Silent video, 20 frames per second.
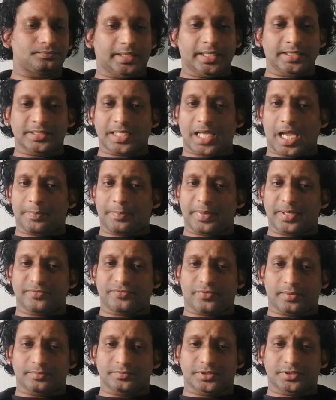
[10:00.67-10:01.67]
things happen
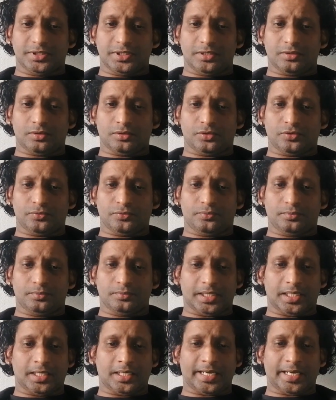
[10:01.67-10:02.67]
from 0 to
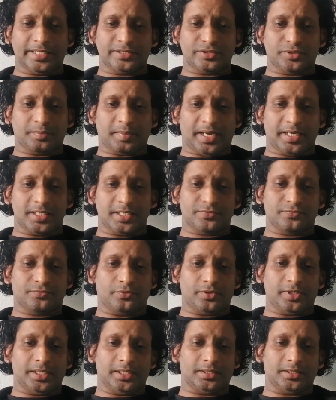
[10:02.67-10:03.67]
10 raised to minus
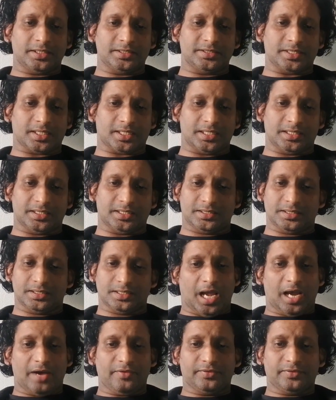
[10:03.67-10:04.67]
43 seconds
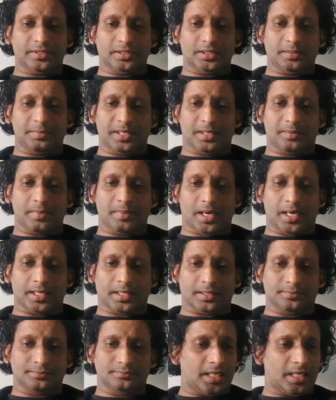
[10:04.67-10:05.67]
after the Big
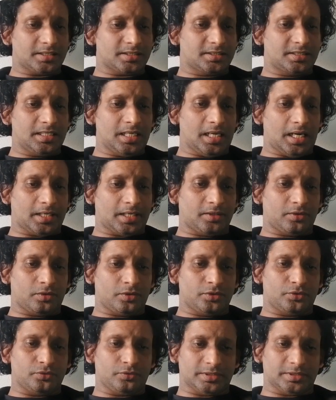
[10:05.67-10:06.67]
Bang are still
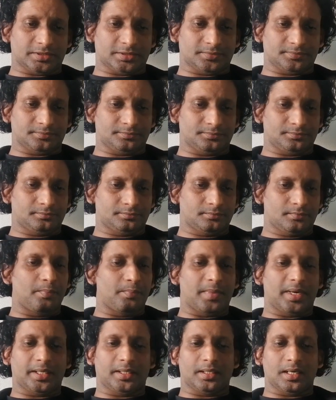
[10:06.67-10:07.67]
unknown to us.
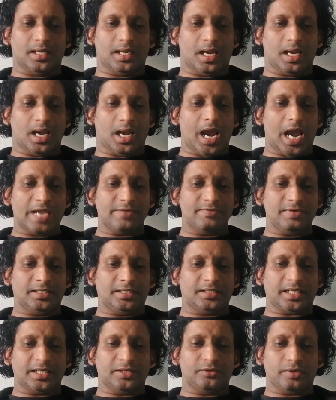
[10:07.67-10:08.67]
But I will
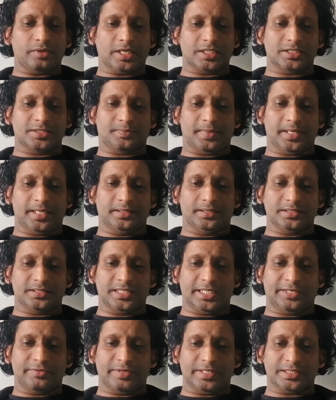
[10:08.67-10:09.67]
try to explain the
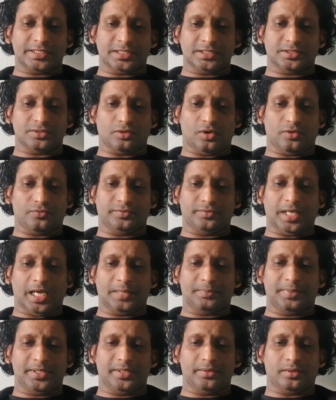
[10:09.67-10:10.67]
situations of
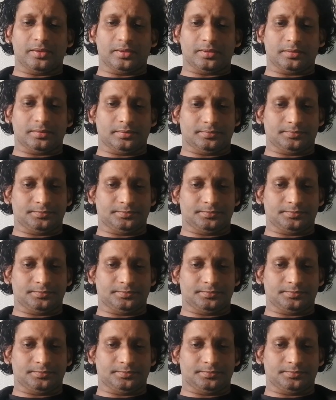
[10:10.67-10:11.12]
that period.